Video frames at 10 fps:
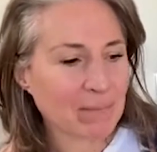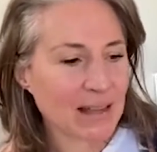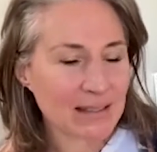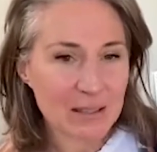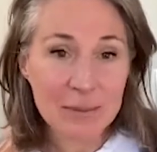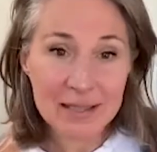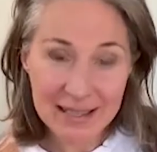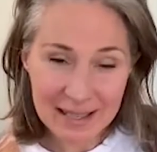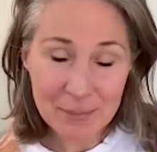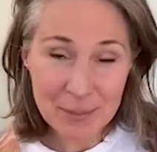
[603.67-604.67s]
I did the
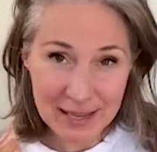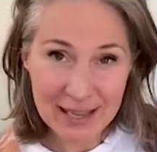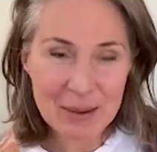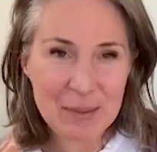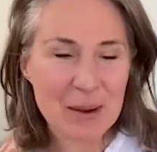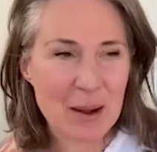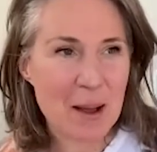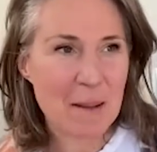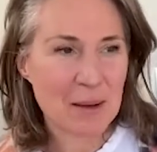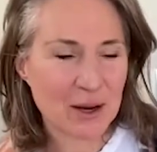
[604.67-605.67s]
banana uh, banana
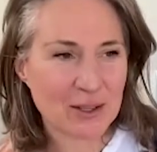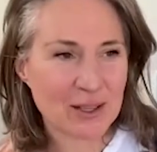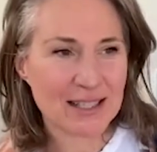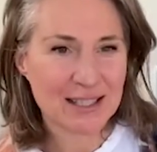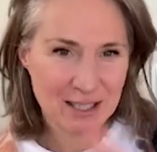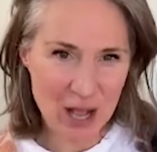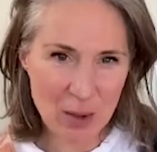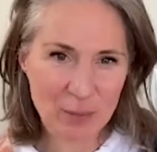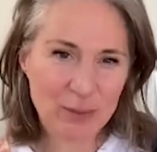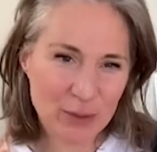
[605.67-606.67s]
uh, mono cleanse to
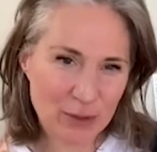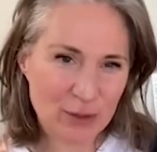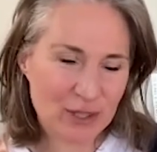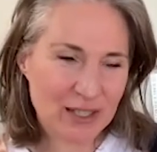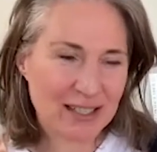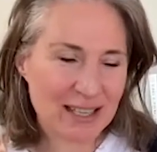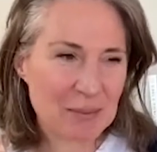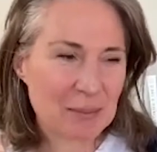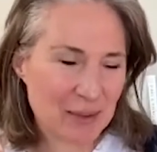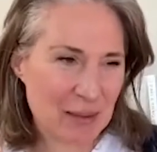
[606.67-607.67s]
help you know do the
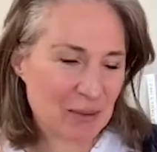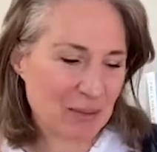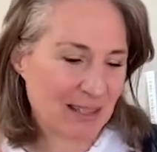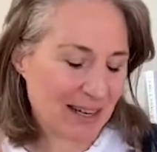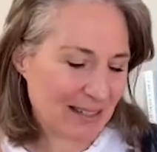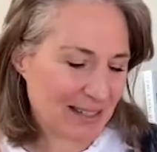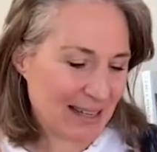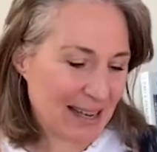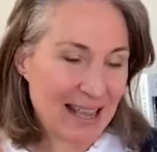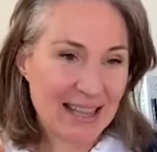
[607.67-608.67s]
sleep, keeping the potatoes in.
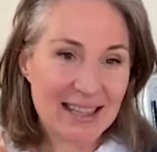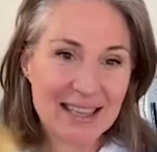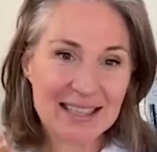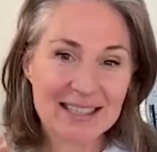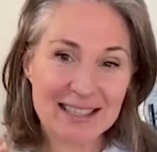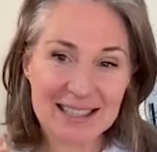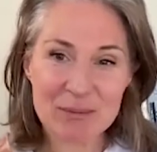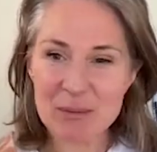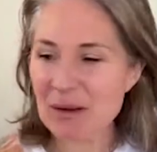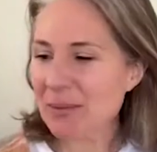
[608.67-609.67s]
This has
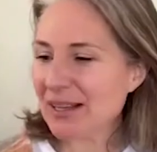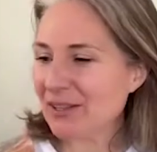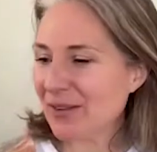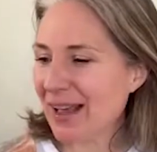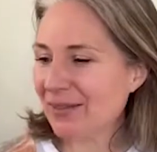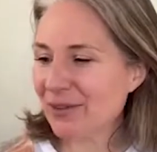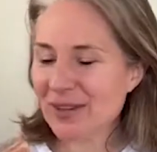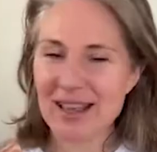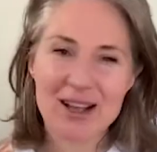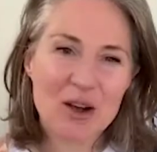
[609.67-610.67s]
been my best friend for
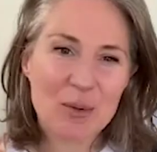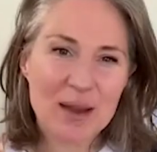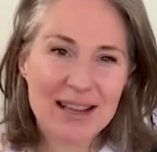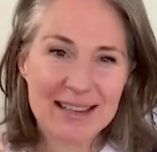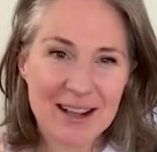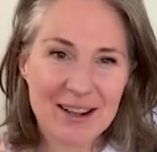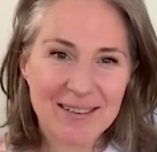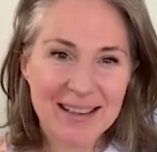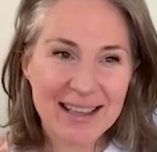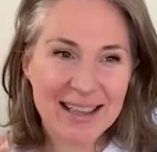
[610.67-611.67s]
like a week now,
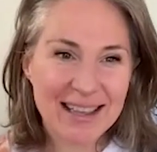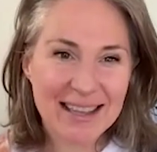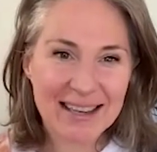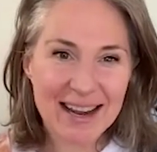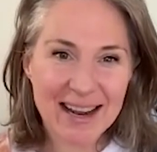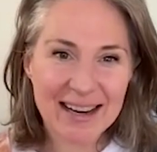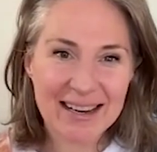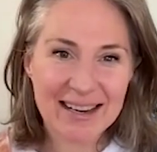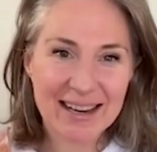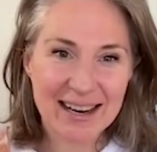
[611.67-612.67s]
and
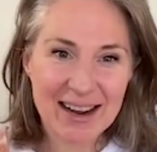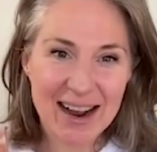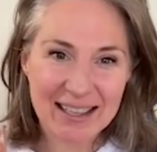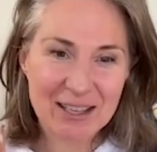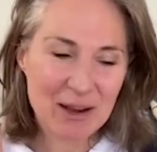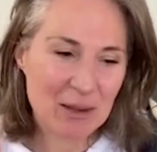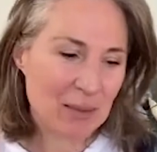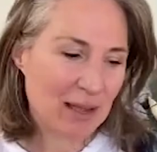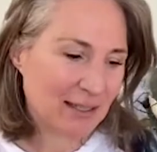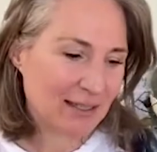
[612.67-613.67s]
I I highly
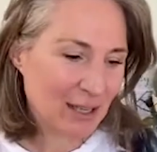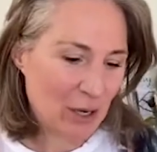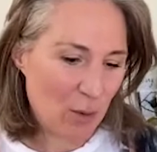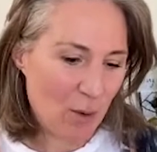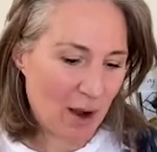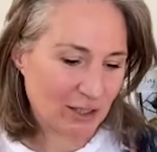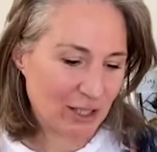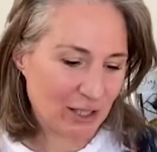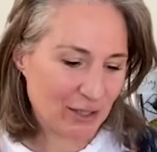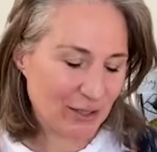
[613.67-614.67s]
recommend
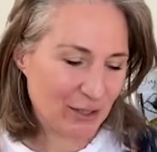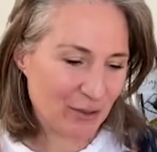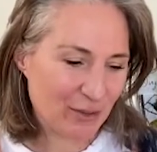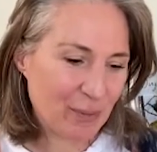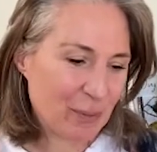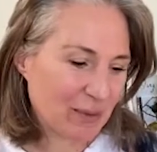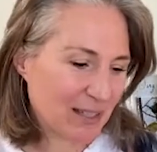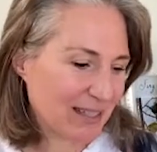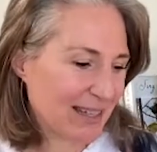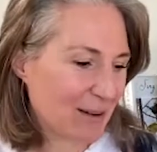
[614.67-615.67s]
watching you know if people are
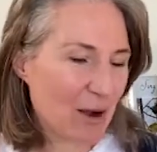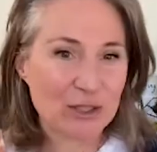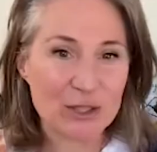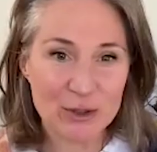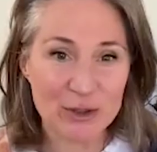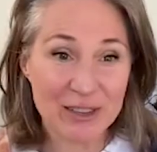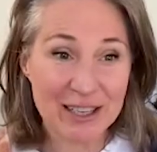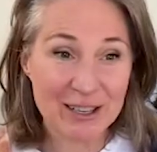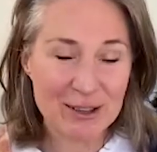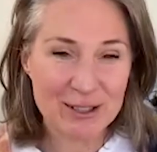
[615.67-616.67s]
listening and watching your
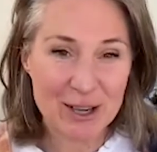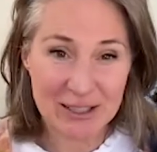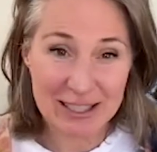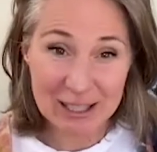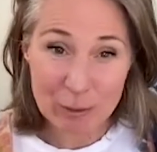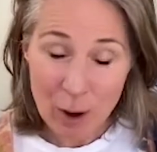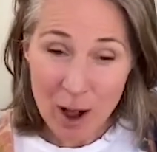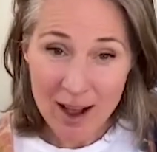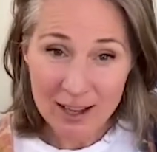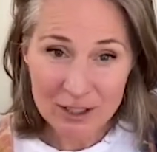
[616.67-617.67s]
videos on the
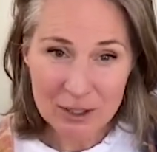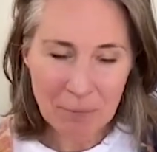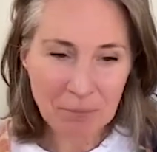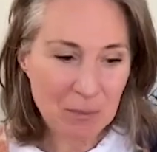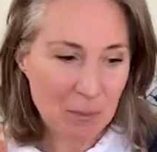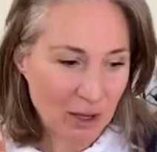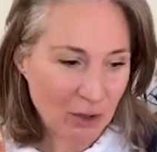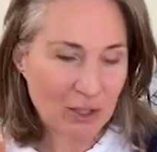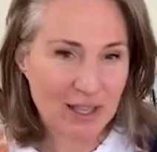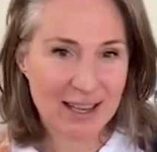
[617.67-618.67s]
squash mono
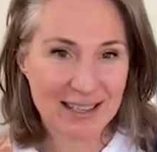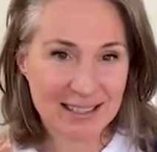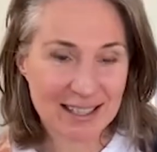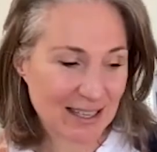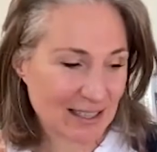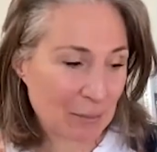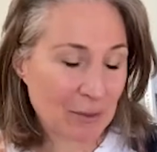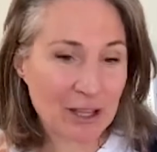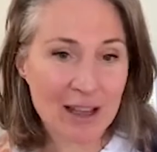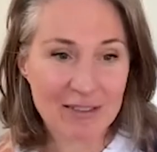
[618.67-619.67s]
cleanse because I'm
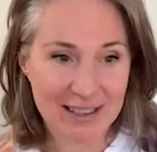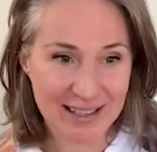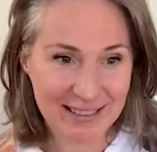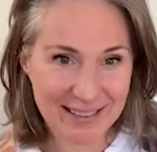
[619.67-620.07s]
loving it.